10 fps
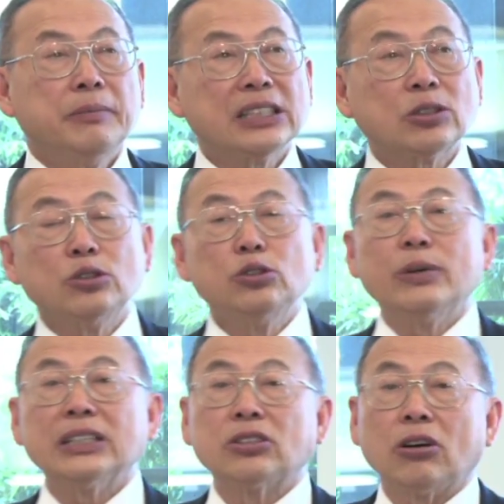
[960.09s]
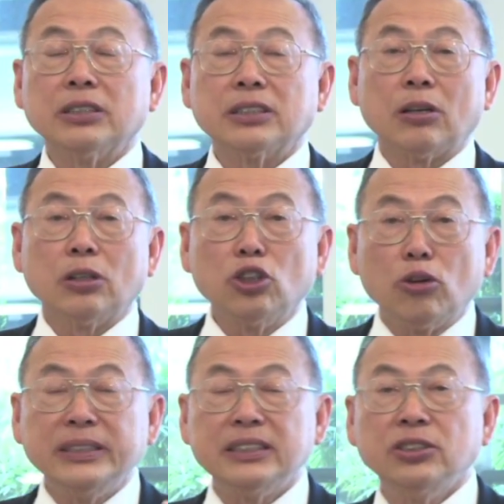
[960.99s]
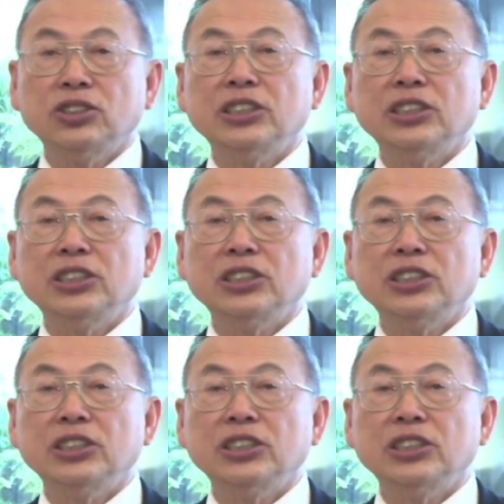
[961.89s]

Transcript: based on US dollars or nominal